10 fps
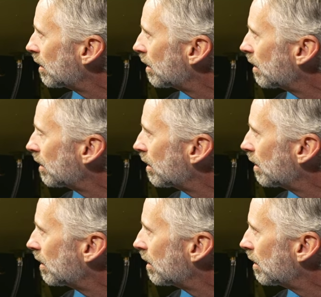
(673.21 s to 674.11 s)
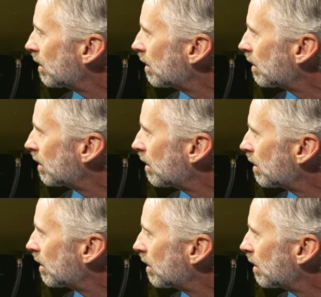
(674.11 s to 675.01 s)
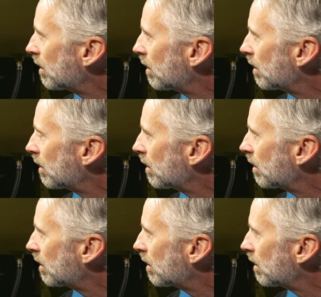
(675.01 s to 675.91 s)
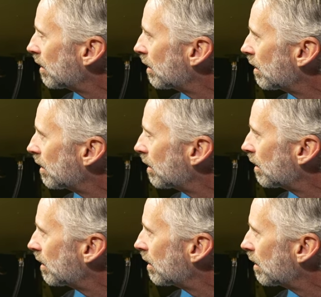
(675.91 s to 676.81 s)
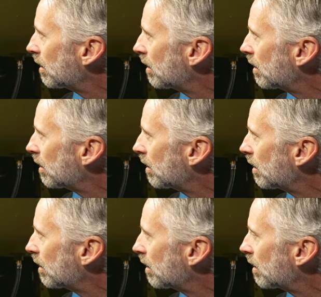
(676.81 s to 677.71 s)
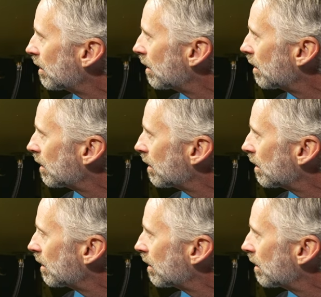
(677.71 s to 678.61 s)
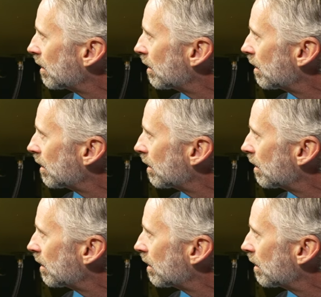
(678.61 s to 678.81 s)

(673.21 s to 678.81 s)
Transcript: (silent)